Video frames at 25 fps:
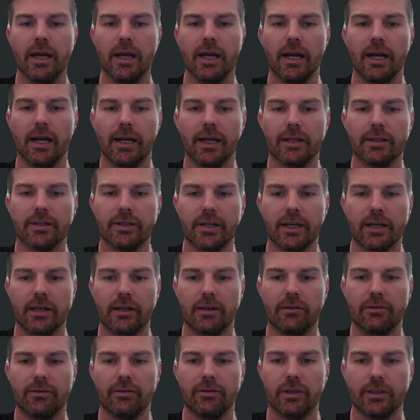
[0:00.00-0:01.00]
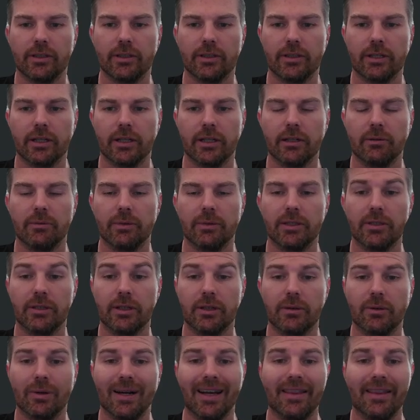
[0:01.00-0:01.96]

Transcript: and second nut flushes a little bit too,